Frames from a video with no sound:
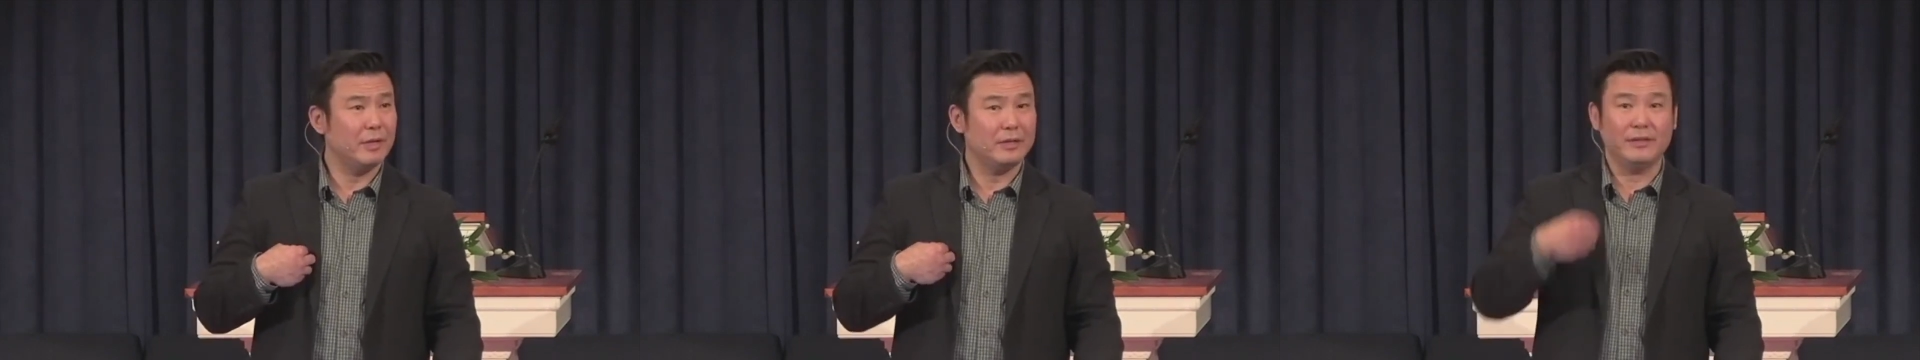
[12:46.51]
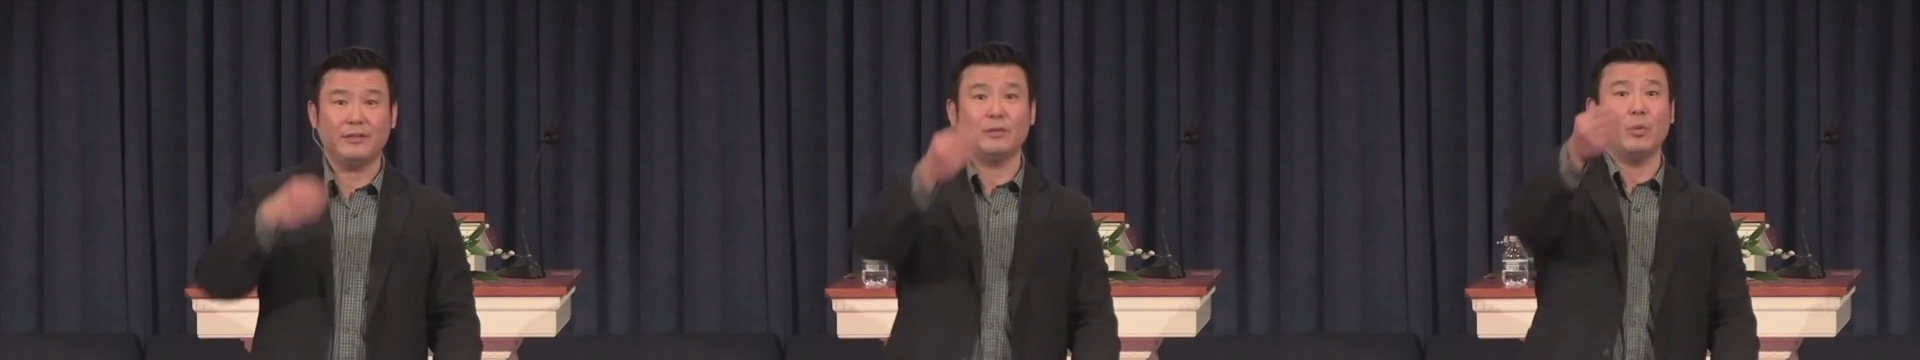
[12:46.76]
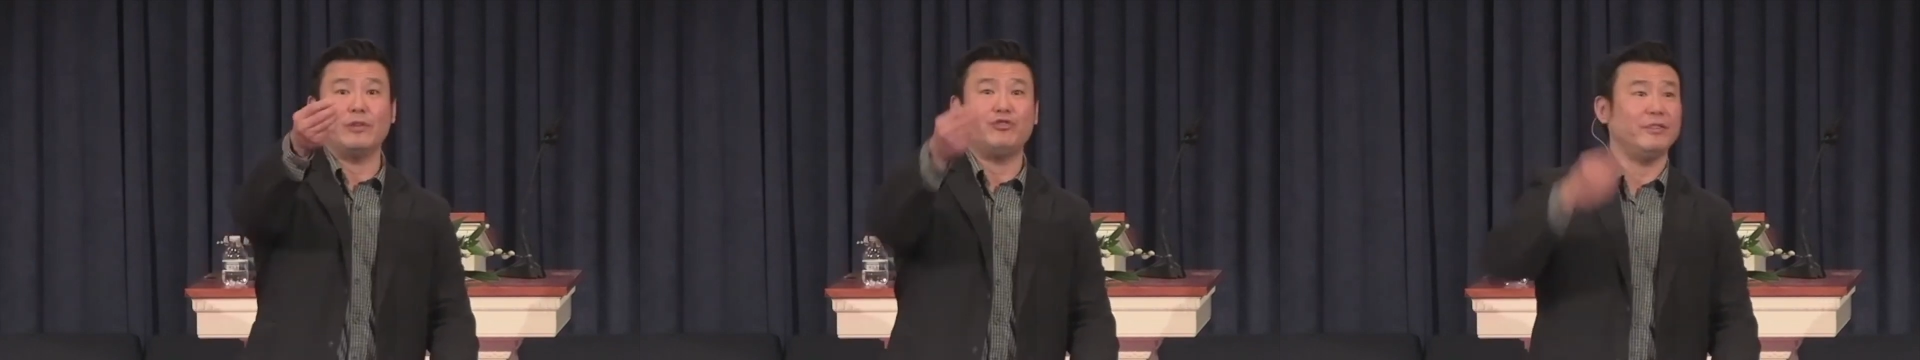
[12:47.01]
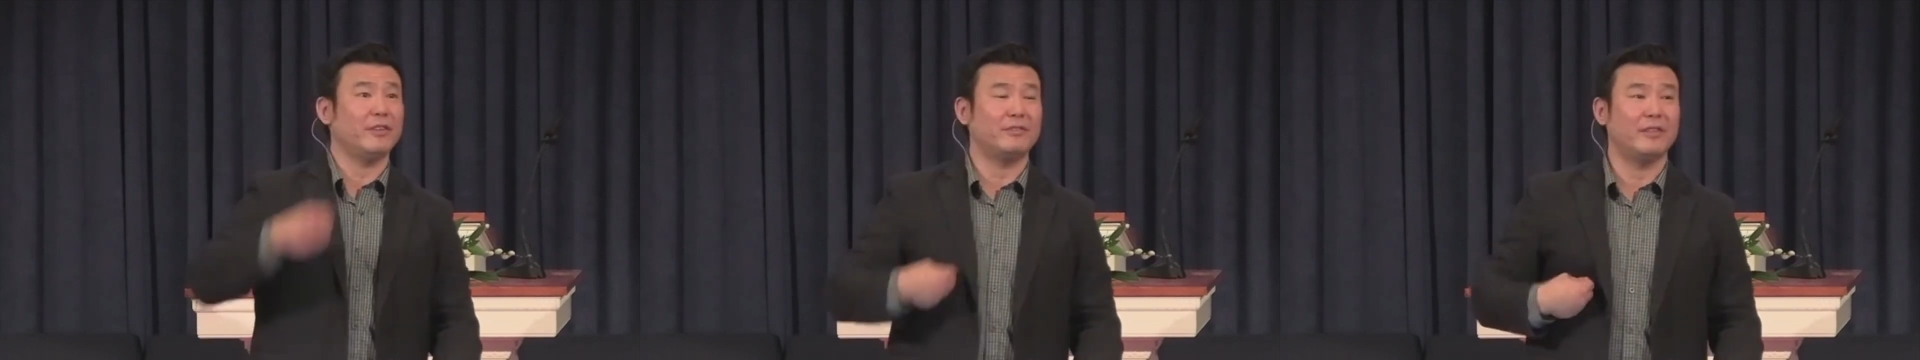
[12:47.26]
This is what
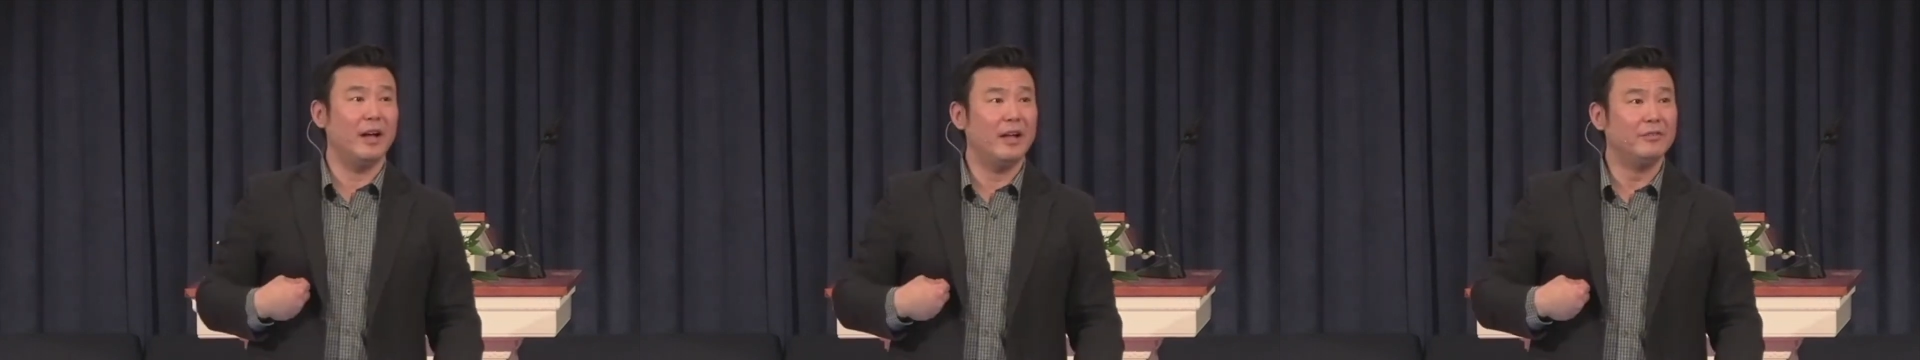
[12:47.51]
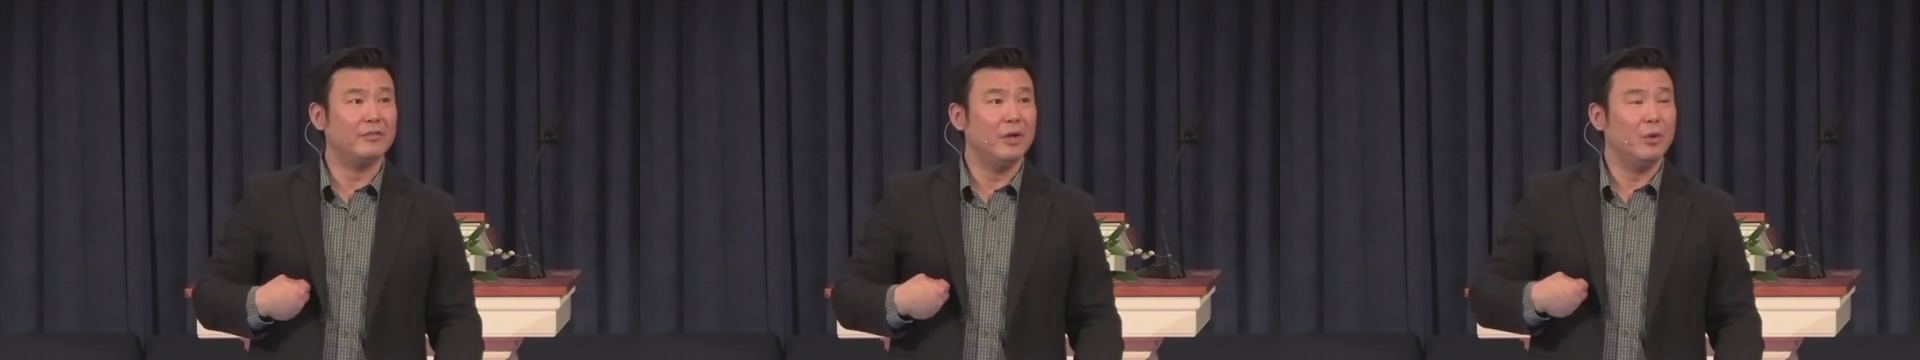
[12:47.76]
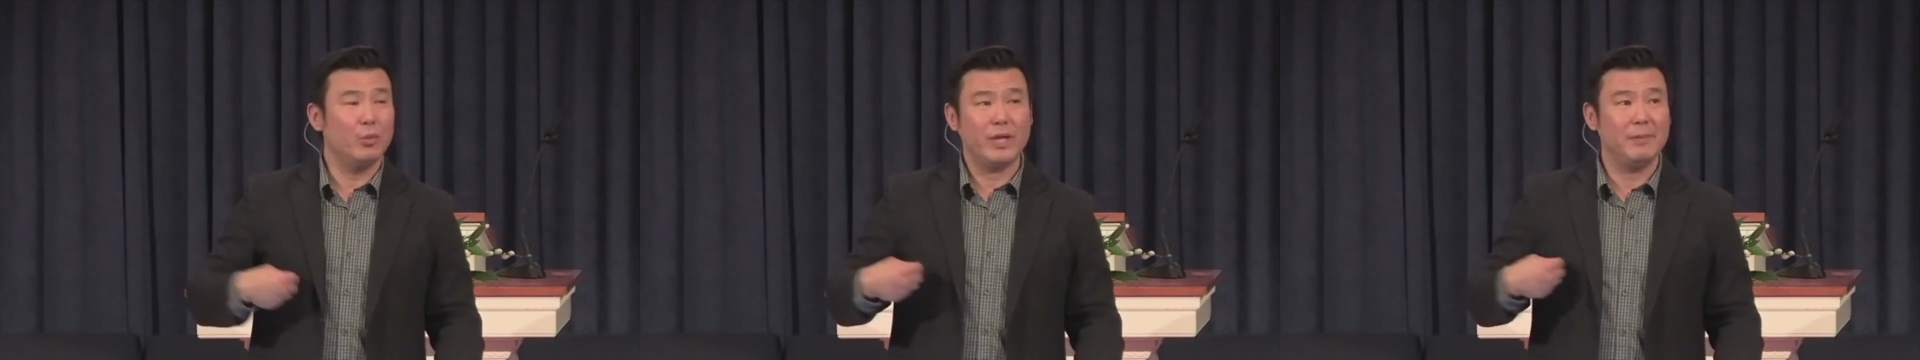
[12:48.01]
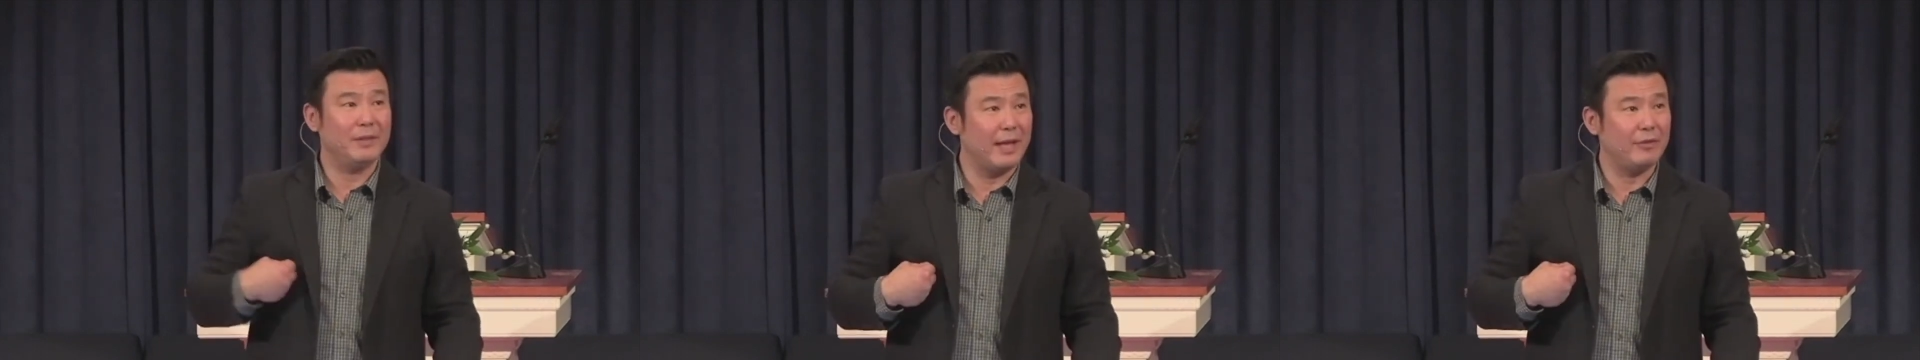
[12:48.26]
Jesus does. We
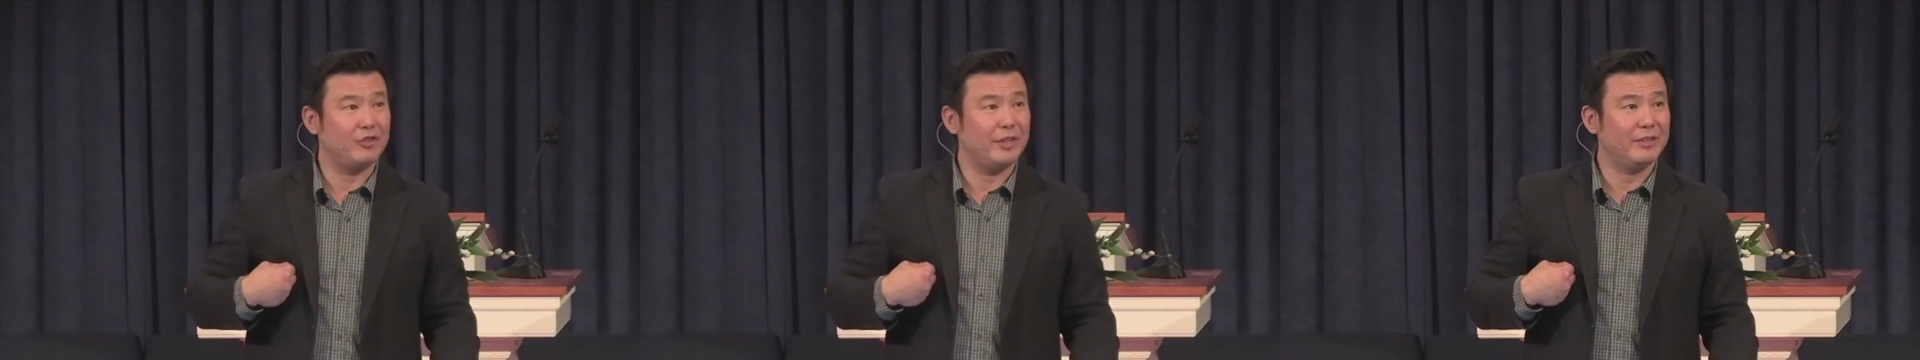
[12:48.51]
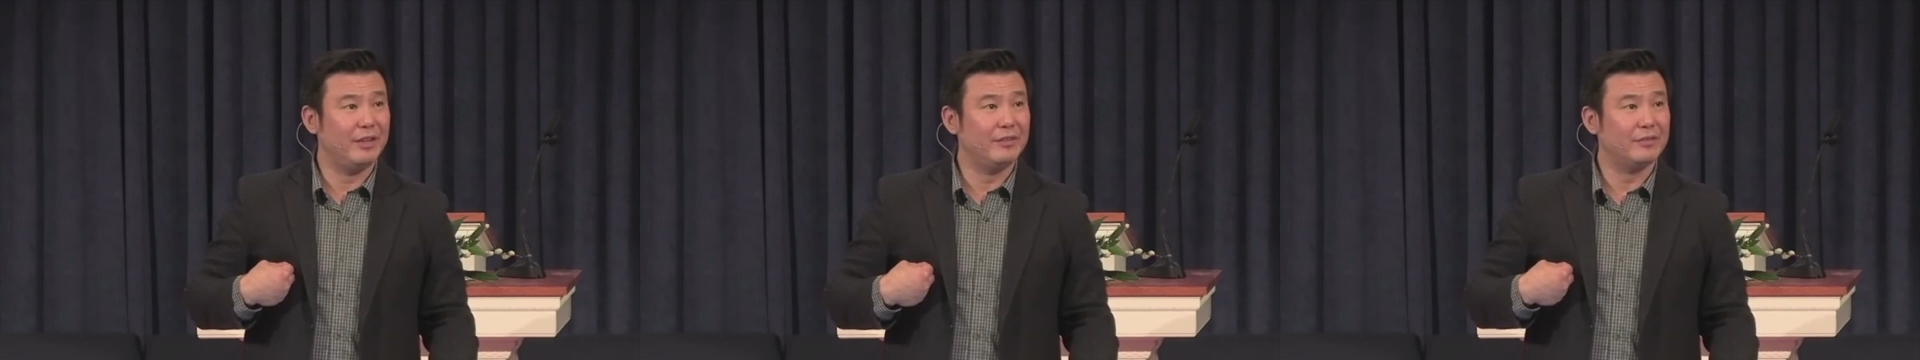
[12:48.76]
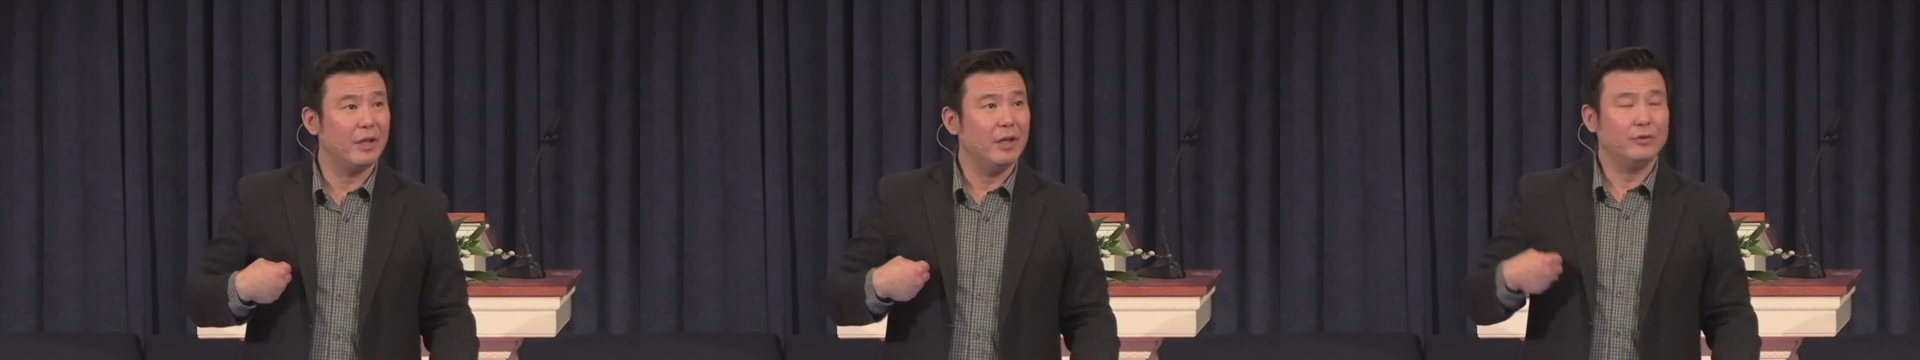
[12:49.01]
imitate Jesus.